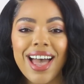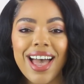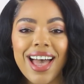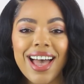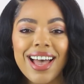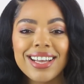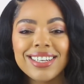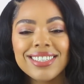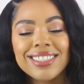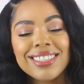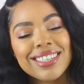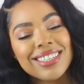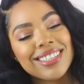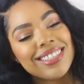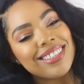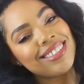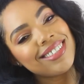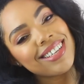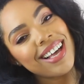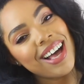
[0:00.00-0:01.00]
And
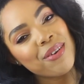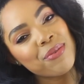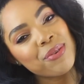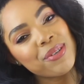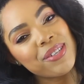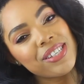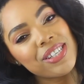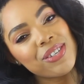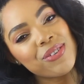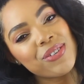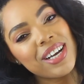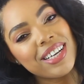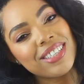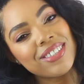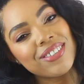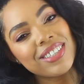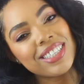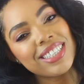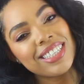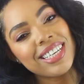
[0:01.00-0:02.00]
I will see you
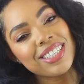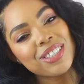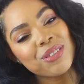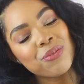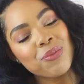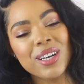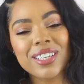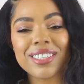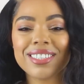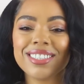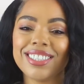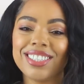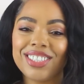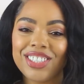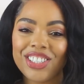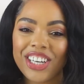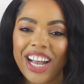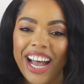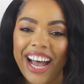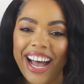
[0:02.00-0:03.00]
guys on the next one.
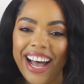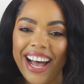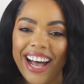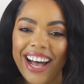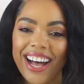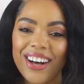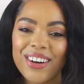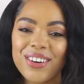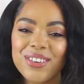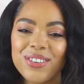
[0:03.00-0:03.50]
Ciao!